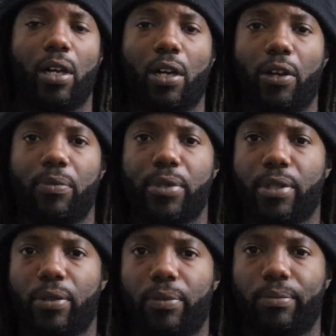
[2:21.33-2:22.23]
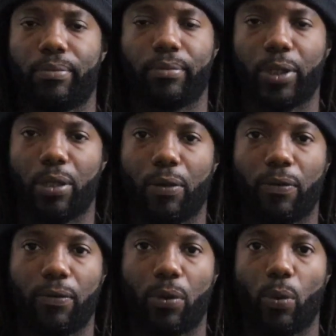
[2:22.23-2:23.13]
Um, so, you
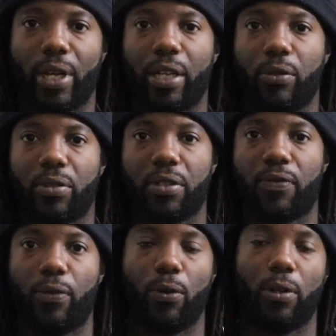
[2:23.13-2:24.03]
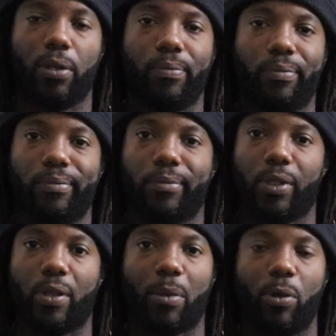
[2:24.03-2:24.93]
know, for what I use this for,
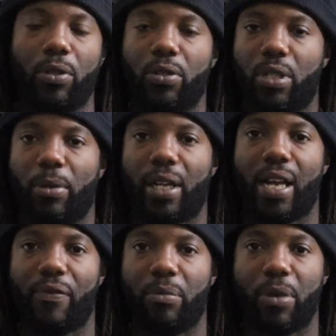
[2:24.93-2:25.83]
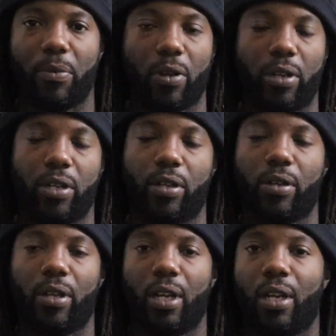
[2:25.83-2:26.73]
you know, I'm only using about half the memory on here.